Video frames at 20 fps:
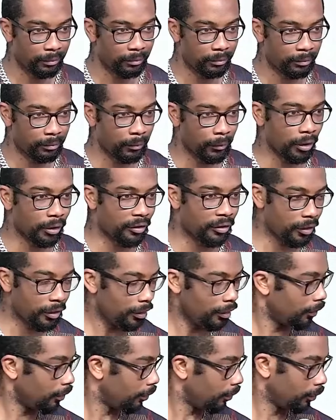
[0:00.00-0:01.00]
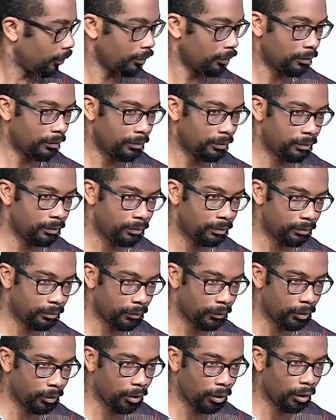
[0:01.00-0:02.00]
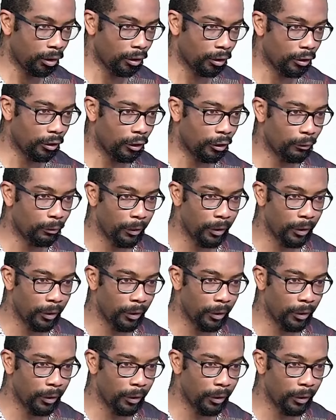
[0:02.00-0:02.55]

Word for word: But still, God called me.